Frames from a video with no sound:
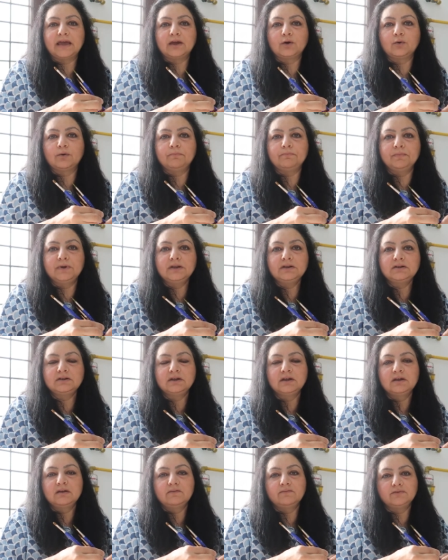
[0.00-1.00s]

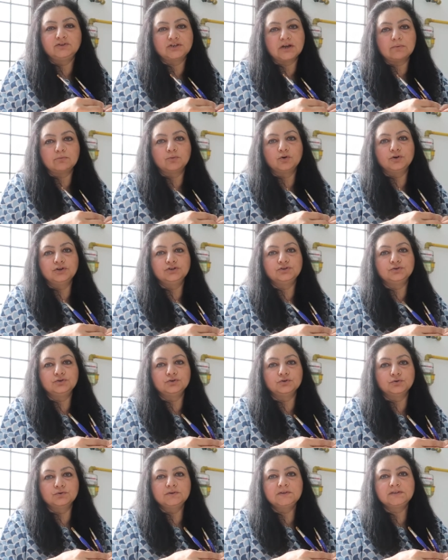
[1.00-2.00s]
equipment which I'm going to
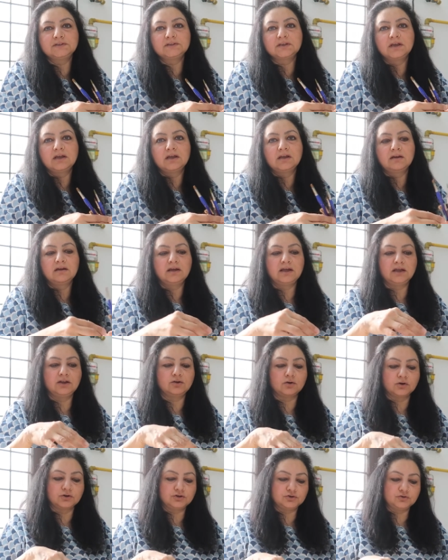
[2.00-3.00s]
use
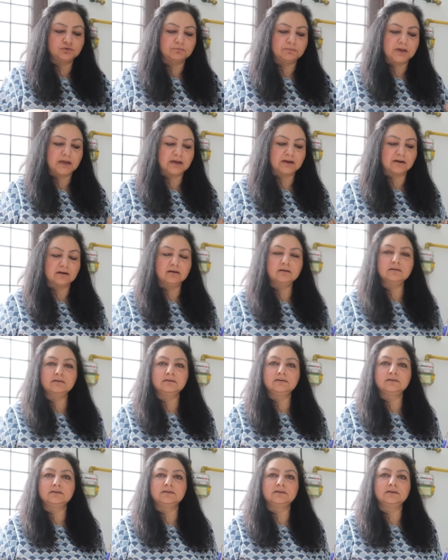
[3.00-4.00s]
in order to make
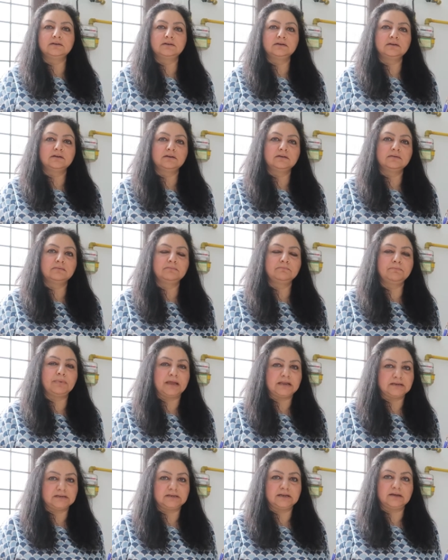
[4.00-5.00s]
a
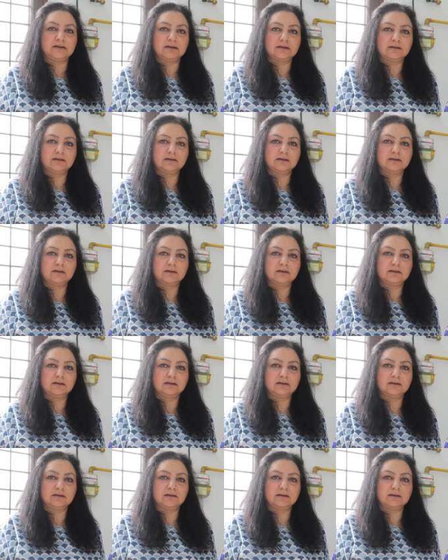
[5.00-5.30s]
painting.